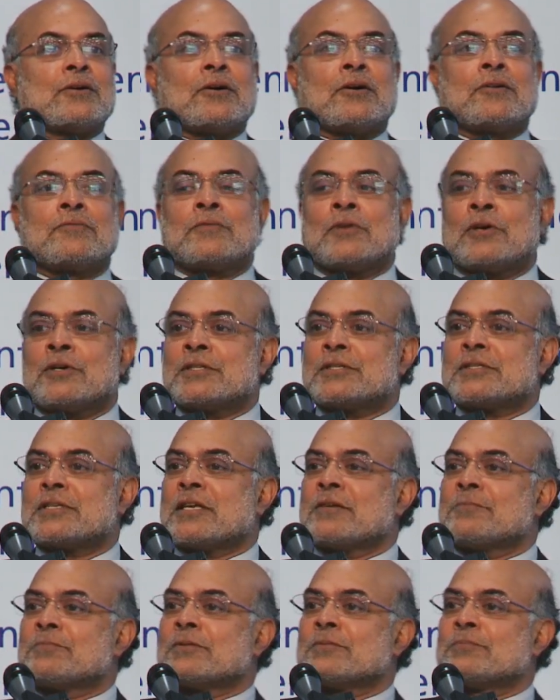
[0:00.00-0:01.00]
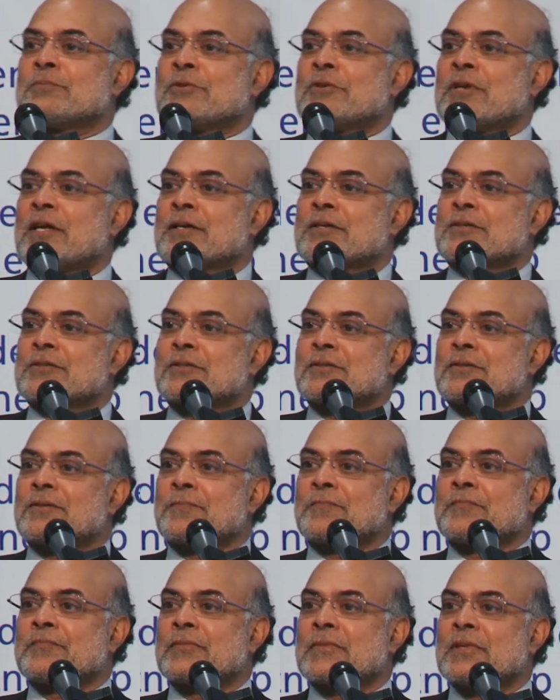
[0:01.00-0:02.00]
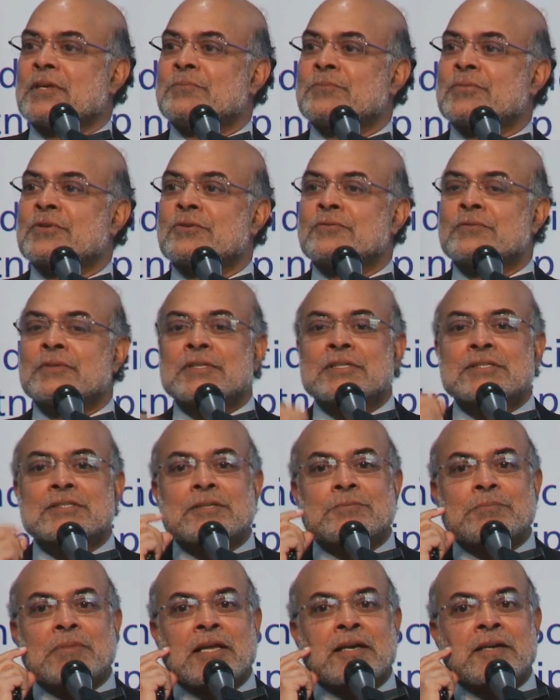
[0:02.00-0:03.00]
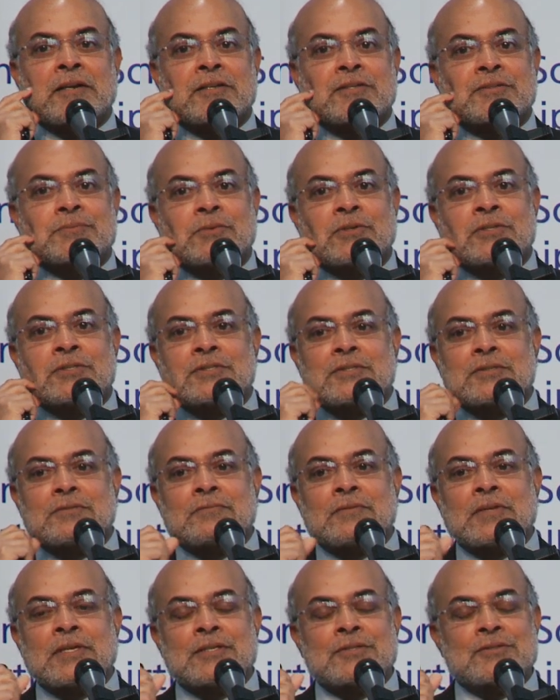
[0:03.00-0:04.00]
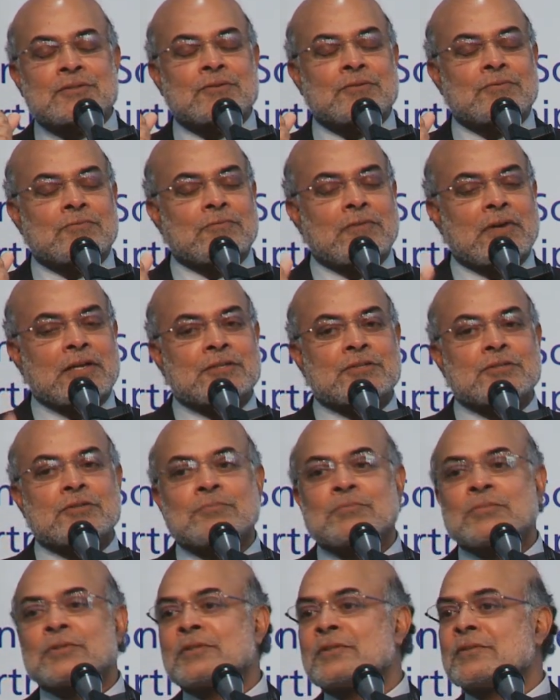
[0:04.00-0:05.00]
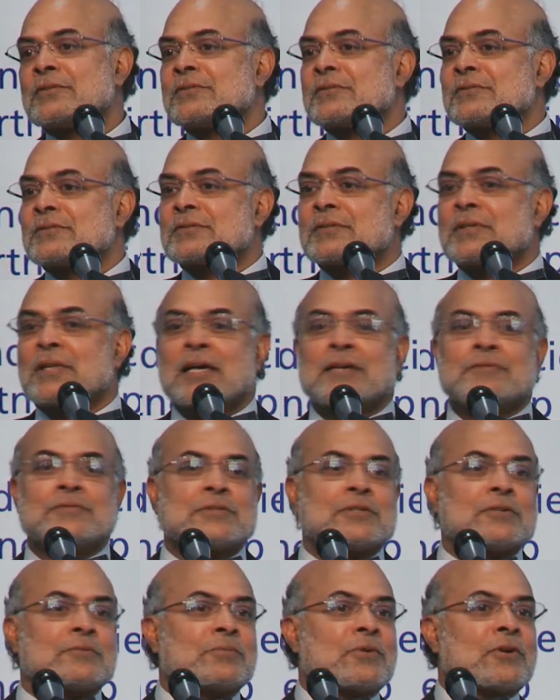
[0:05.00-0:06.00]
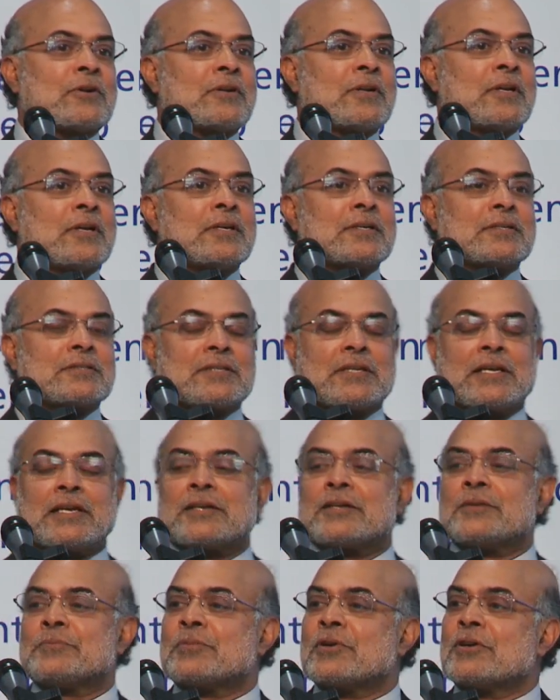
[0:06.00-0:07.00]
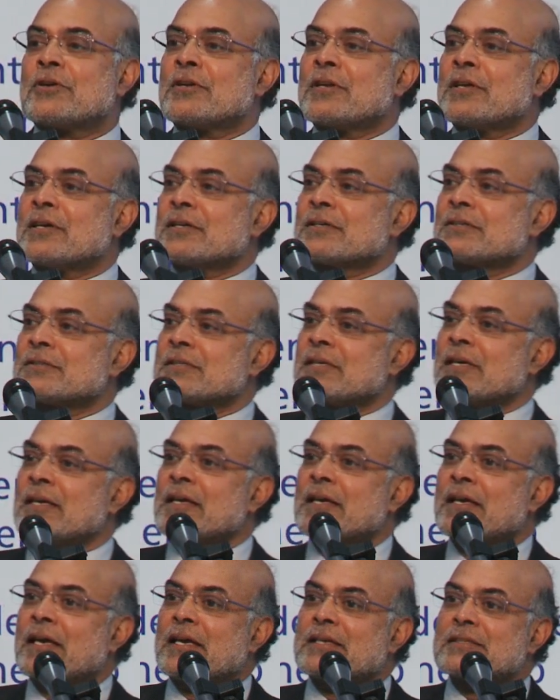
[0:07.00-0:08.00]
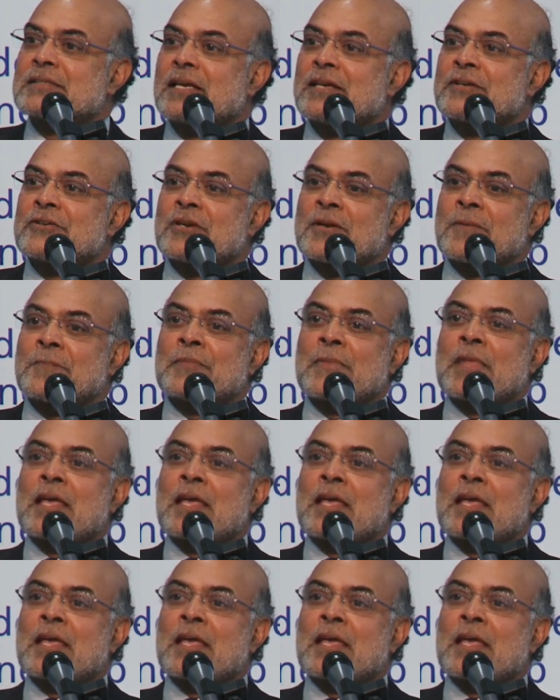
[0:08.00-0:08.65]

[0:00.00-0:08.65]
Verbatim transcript: of non staple production improving the supply responsiveness of vegetable, livestock products, dairy products, etc.